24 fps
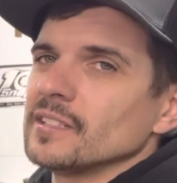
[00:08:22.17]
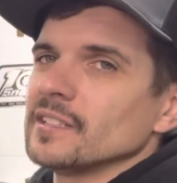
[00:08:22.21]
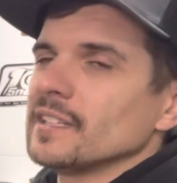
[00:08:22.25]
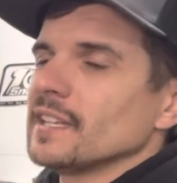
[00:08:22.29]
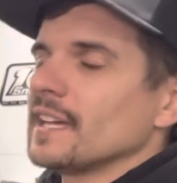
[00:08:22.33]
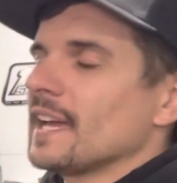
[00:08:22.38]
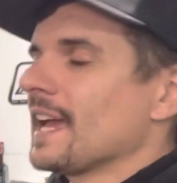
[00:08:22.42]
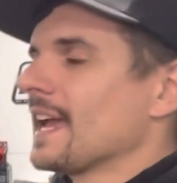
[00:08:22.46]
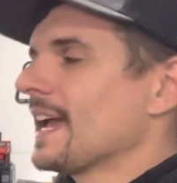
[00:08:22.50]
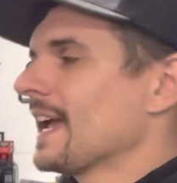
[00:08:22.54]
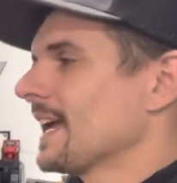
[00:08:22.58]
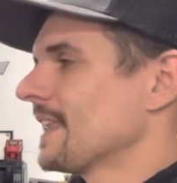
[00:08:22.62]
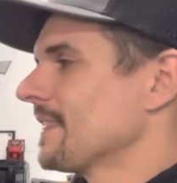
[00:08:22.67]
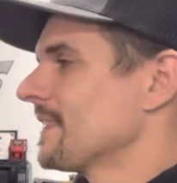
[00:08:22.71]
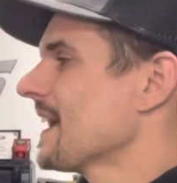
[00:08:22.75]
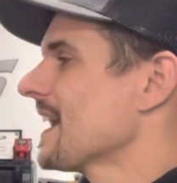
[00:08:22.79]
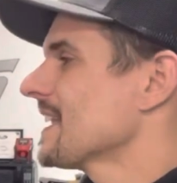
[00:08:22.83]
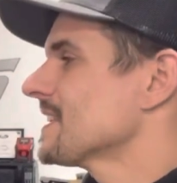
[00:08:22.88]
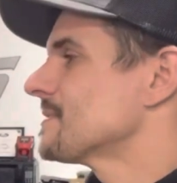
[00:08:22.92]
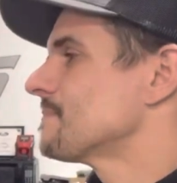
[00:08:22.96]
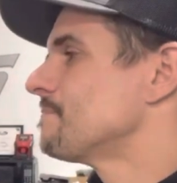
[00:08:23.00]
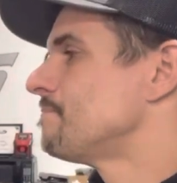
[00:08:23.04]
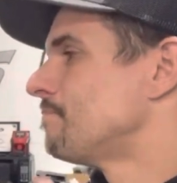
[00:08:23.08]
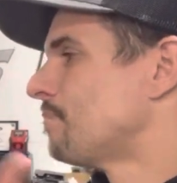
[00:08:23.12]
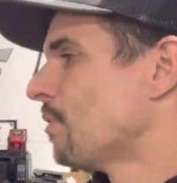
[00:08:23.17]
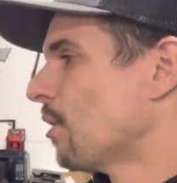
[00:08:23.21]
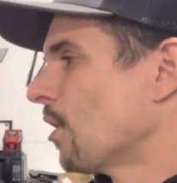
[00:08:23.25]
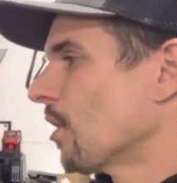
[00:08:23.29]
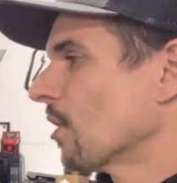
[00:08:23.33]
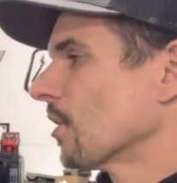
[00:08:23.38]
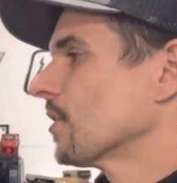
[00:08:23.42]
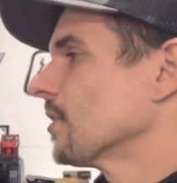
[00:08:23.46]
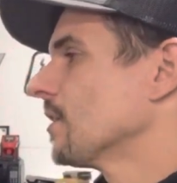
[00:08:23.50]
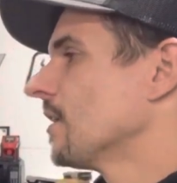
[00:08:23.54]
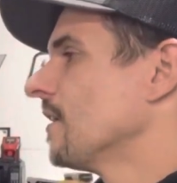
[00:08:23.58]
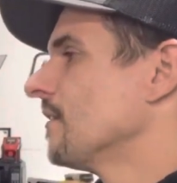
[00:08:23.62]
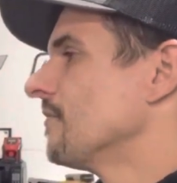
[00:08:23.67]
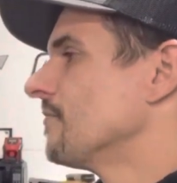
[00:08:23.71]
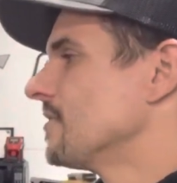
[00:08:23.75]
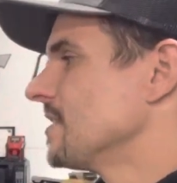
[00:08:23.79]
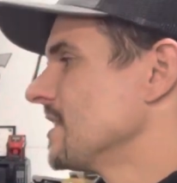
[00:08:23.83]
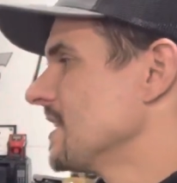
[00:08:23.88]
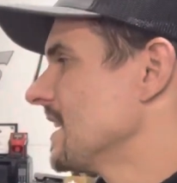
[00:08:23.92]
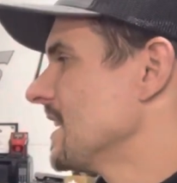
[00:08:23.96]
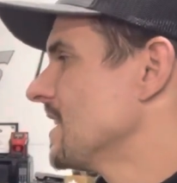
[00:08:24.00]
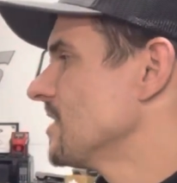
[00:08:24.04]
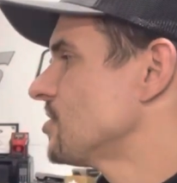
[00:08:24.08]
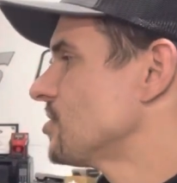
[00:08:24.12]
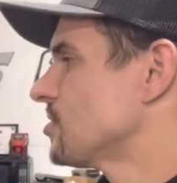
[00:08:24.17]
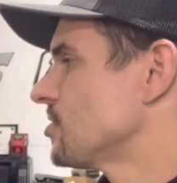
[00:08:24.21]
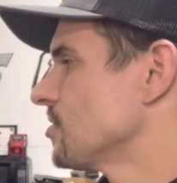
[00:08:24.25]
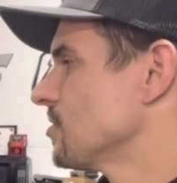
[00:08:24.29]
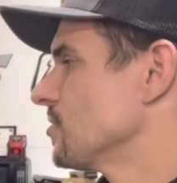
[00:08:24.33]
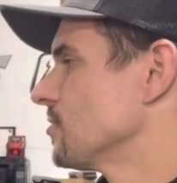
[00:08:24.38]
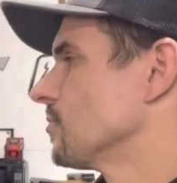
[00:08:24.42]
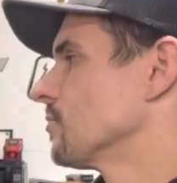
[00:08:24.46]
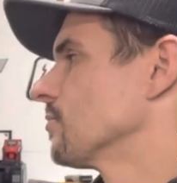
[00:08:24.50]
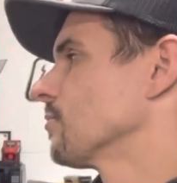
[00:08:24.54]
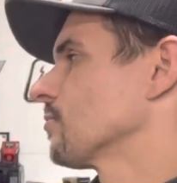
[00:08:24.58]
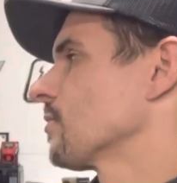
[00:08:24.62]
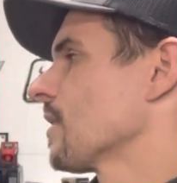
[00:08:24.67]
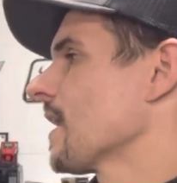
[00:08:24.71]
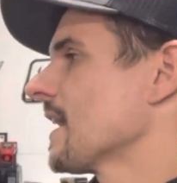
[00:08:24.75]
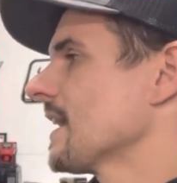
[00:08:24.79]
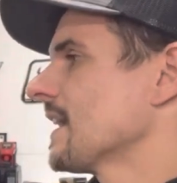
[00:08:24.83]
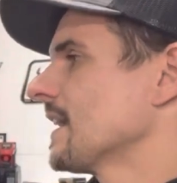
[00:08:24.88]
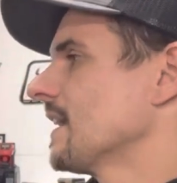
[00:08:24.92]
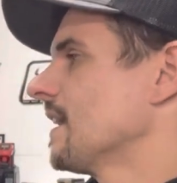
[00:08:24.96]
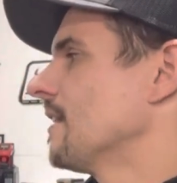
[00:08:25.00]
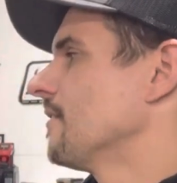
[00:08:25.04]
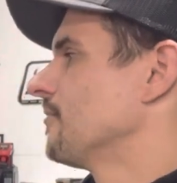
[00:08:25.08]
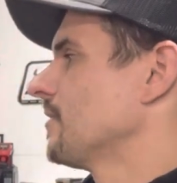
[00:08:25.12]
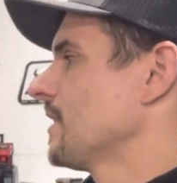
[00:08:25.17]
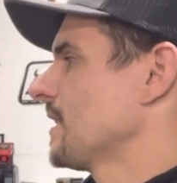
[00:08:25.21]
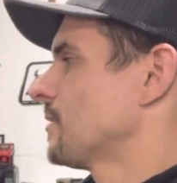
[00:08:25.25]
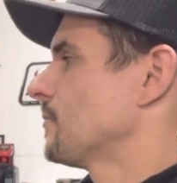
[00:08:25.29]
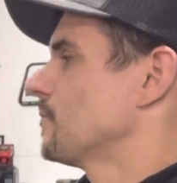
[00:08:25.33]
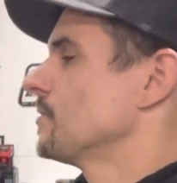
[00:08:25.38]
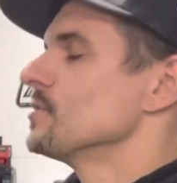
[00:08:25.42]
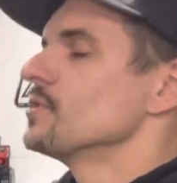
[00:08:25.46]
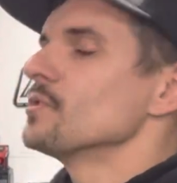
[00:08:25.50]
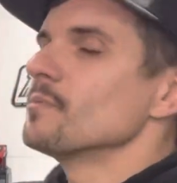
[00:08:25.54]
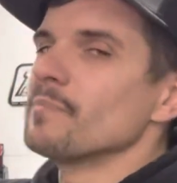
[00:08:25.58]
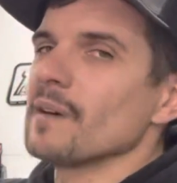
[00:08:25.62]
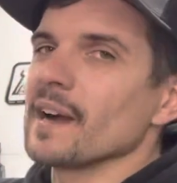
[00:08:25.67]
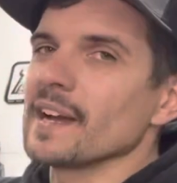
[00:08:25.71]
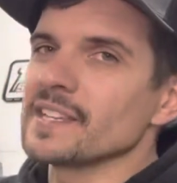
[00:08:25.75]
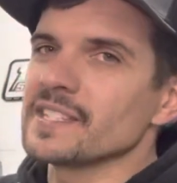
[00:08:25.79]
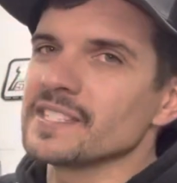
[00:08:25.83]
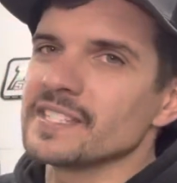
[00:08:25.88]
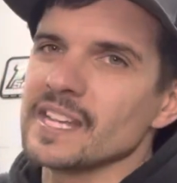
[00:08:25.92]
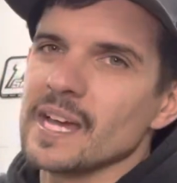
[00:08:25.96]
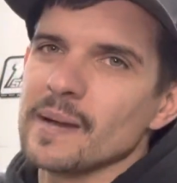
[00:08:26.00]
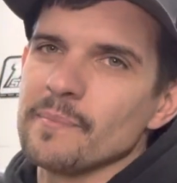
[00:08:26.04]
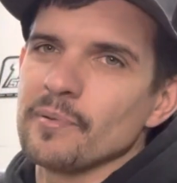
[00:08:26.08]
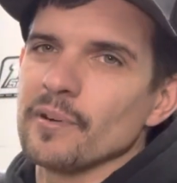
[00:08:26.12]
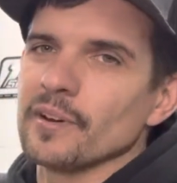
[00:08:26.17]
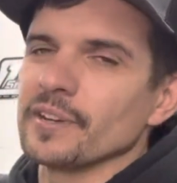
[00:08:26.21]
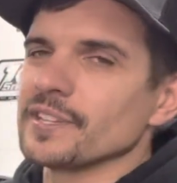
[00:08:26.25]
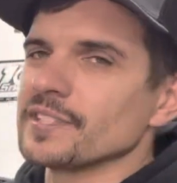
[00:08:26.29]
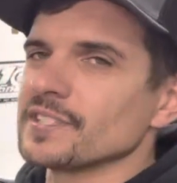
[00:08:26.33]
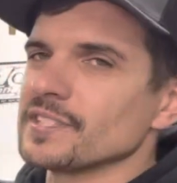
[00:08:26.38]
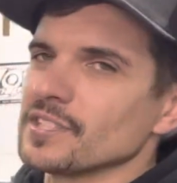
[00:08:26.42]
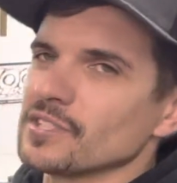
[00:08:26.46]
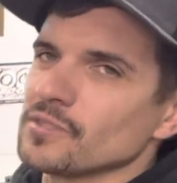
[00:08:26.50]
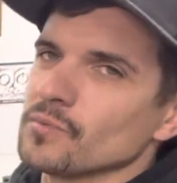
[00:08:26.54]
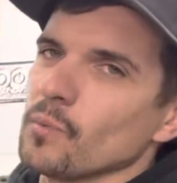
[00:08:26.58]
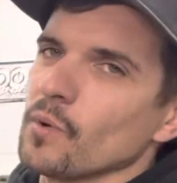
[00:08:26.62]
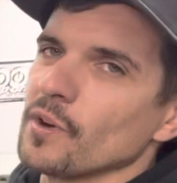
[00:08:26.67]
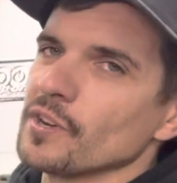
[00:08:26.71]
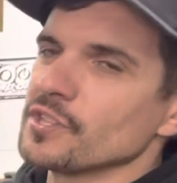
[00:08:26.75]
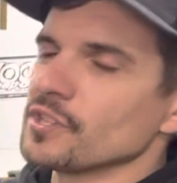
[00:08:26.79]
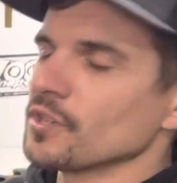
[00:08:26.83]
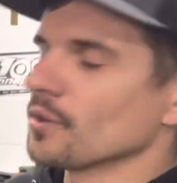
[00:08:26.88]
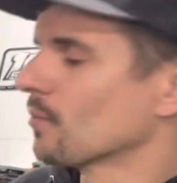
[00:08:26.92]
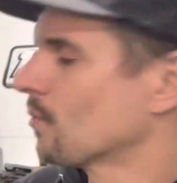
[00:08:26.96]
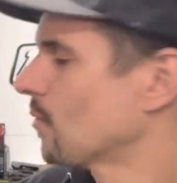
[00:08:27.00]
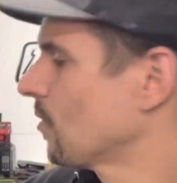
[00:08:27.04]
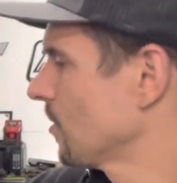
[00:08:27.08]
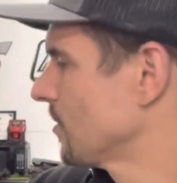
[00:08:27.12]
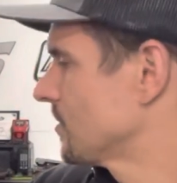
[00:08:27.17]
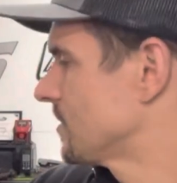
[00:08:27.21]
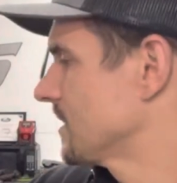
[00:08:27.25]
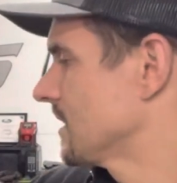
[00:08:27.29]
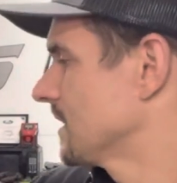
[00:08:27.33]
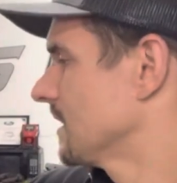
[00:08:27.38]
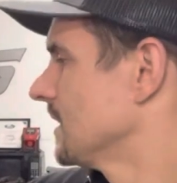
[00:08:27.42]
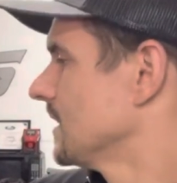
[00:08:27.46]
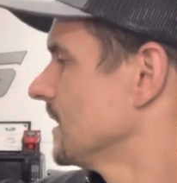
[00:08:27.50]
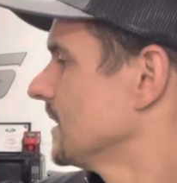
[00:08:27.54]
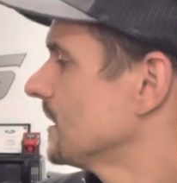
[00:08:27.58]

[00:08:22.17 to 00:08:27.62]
And that's part of the issue, right? Of like when you buy Snap-on is this 1-year warranty.